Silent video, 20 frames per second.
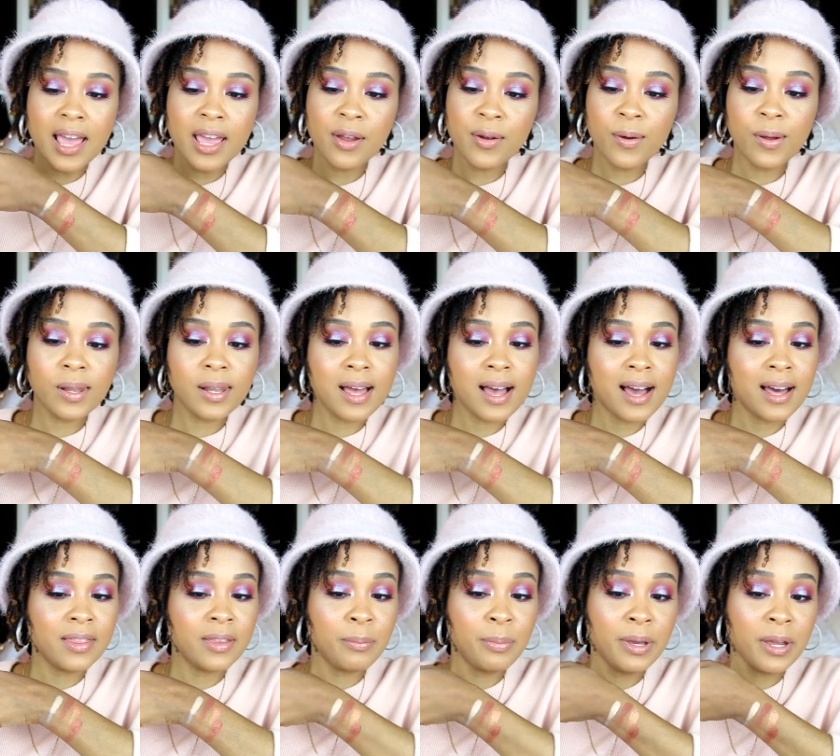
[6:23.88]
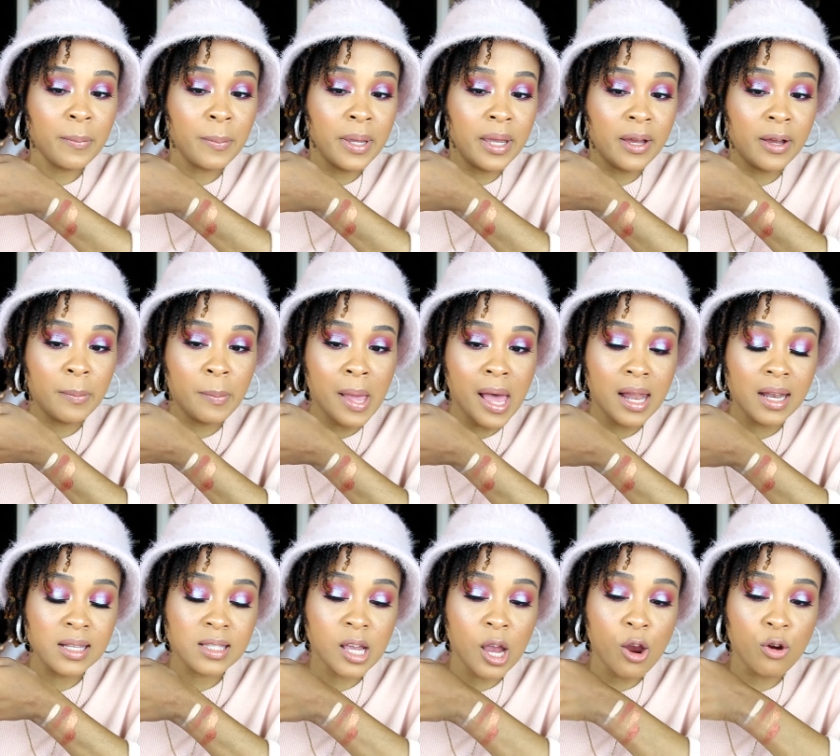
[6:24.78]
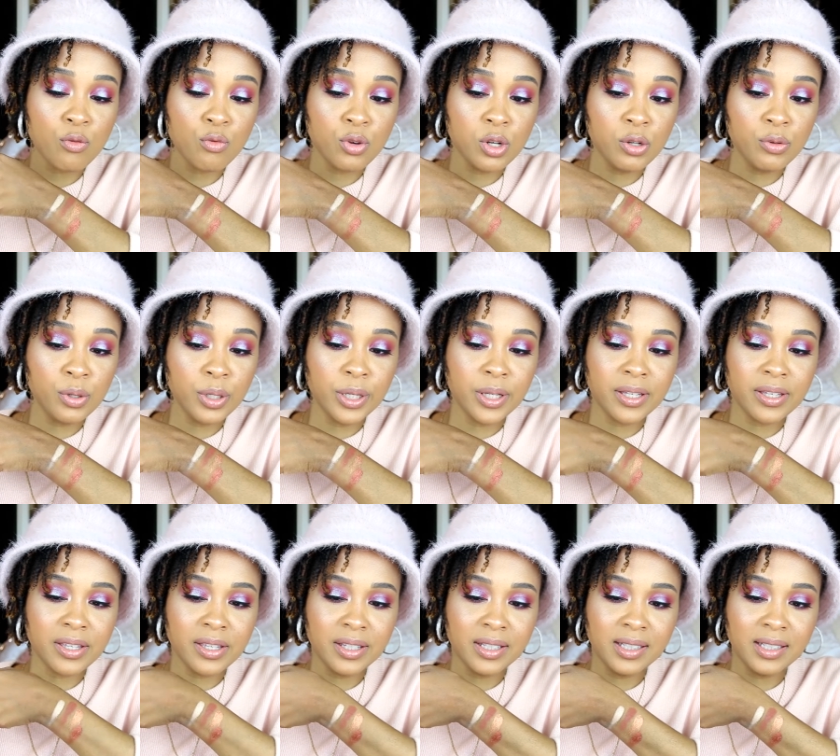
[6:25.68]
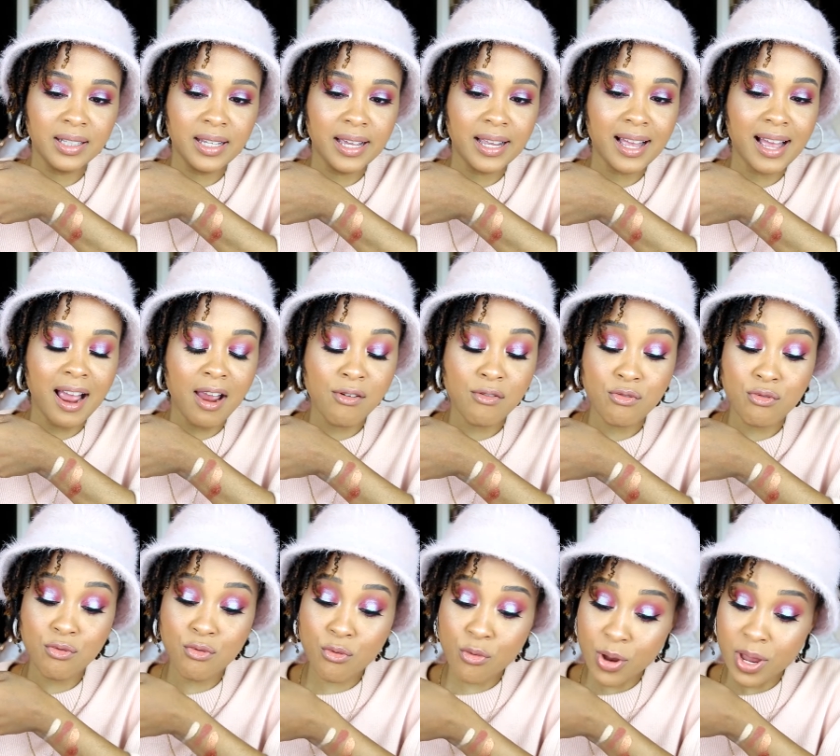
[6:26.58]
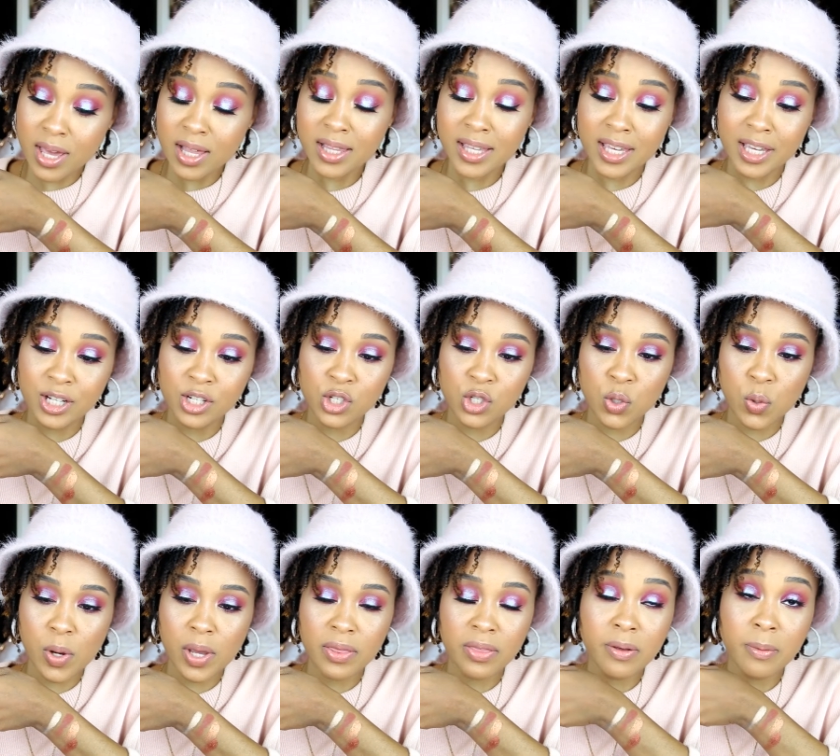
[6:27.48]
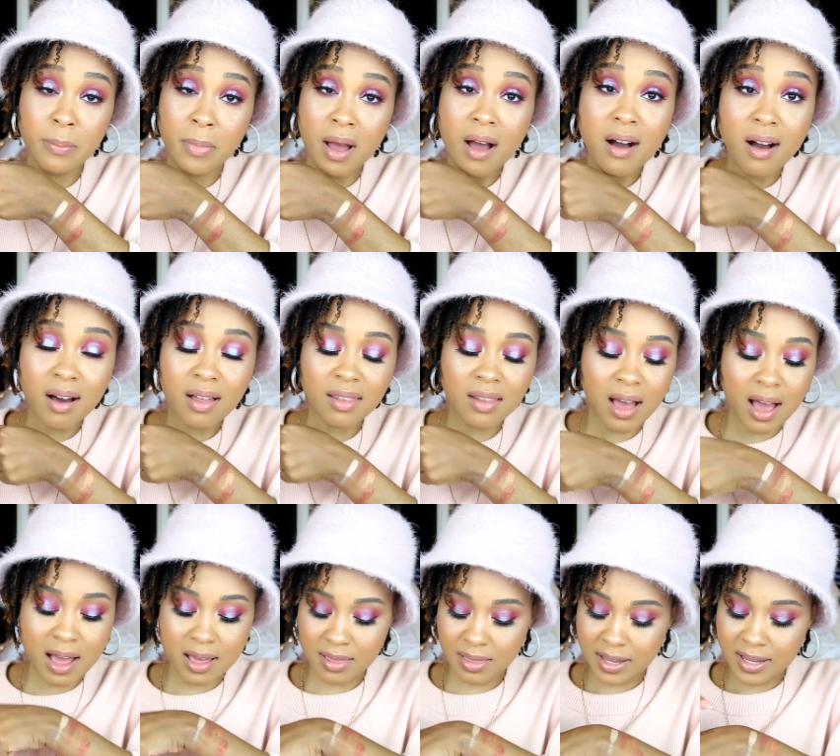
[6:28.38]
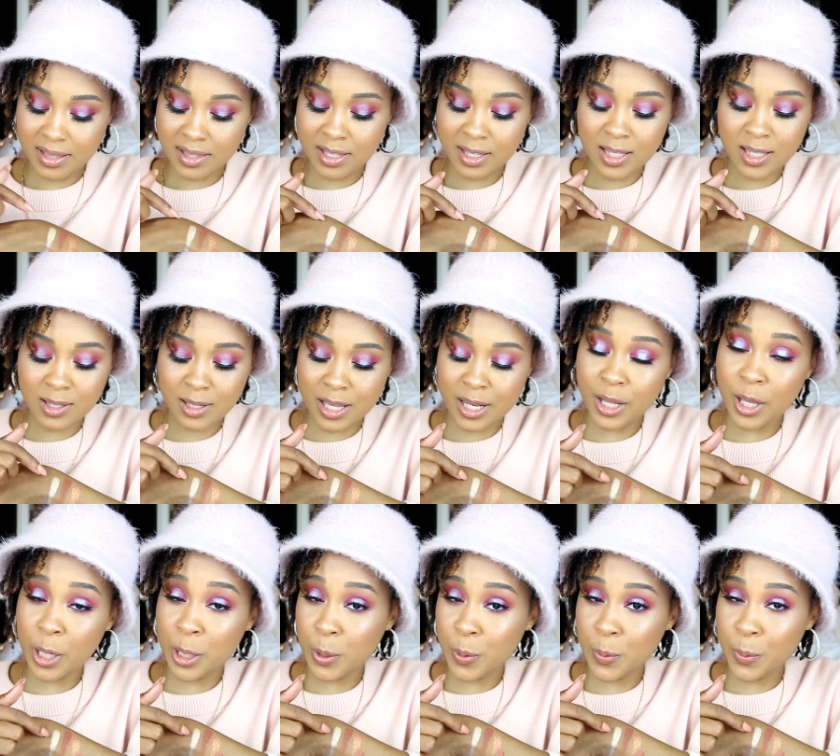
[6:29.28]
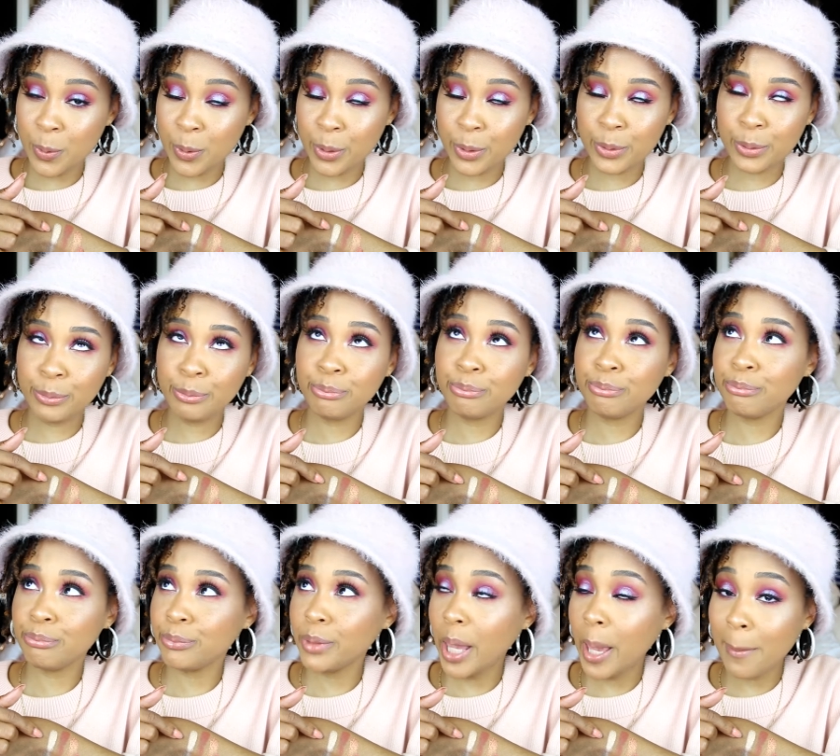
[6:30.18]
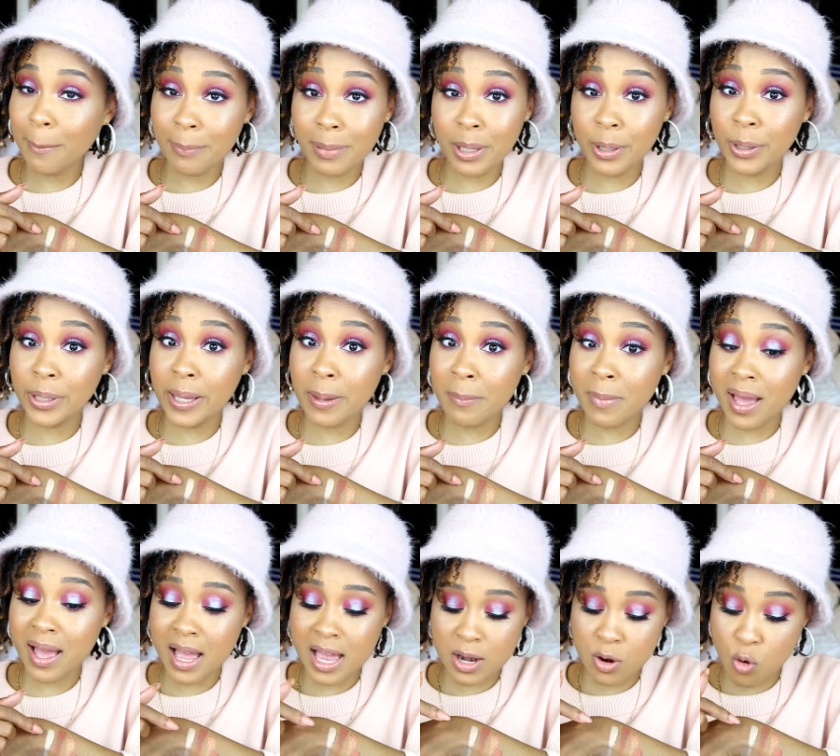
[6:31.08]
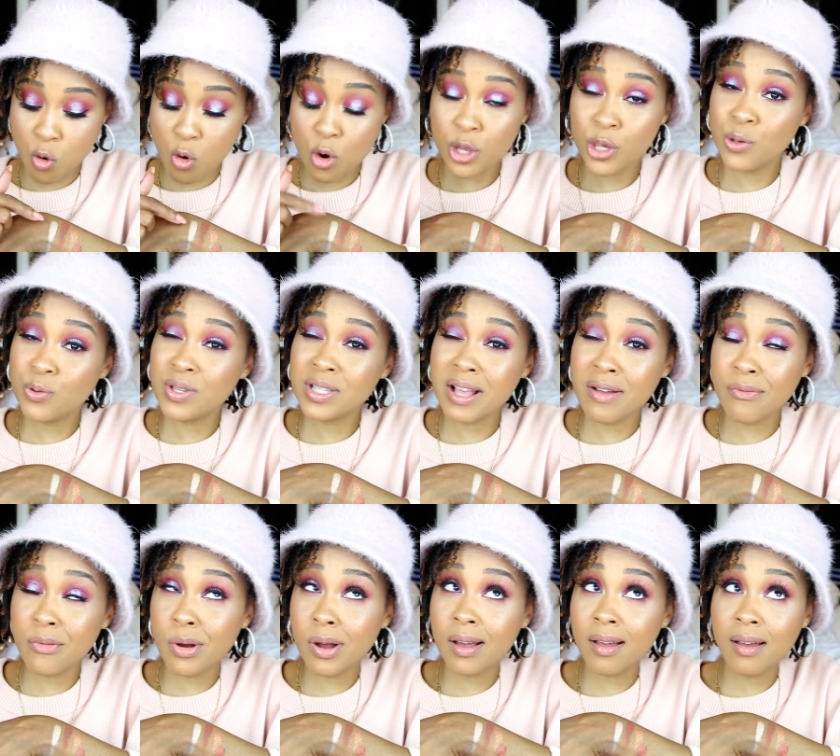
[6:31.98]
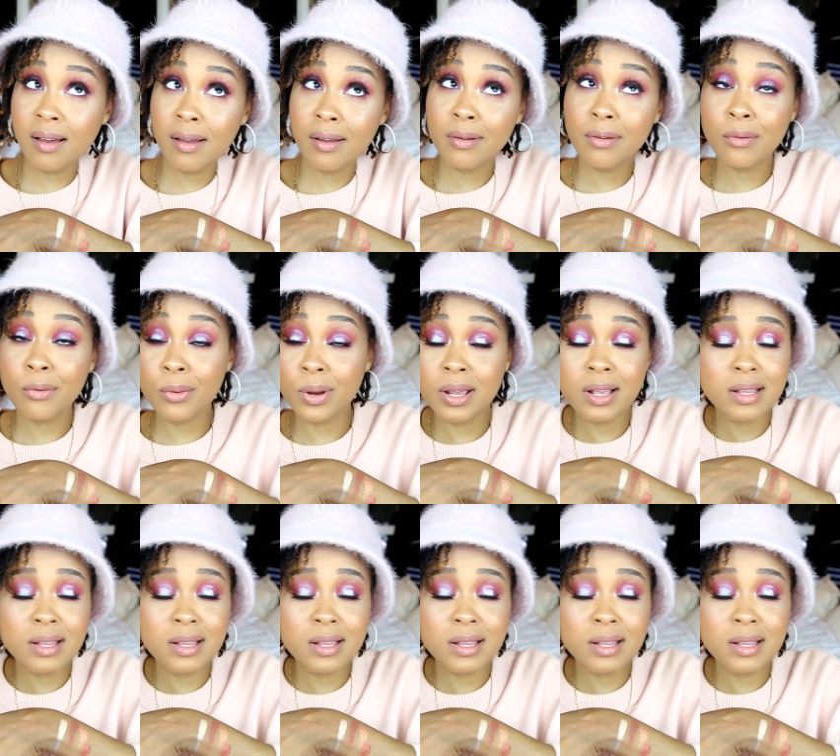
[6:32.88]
ain't gonna lie, the pigment in her palettes are really, really good. Like, I really enjoy them a lot. Like this in the inner corner. Blow your mind, or use that for a cut crease.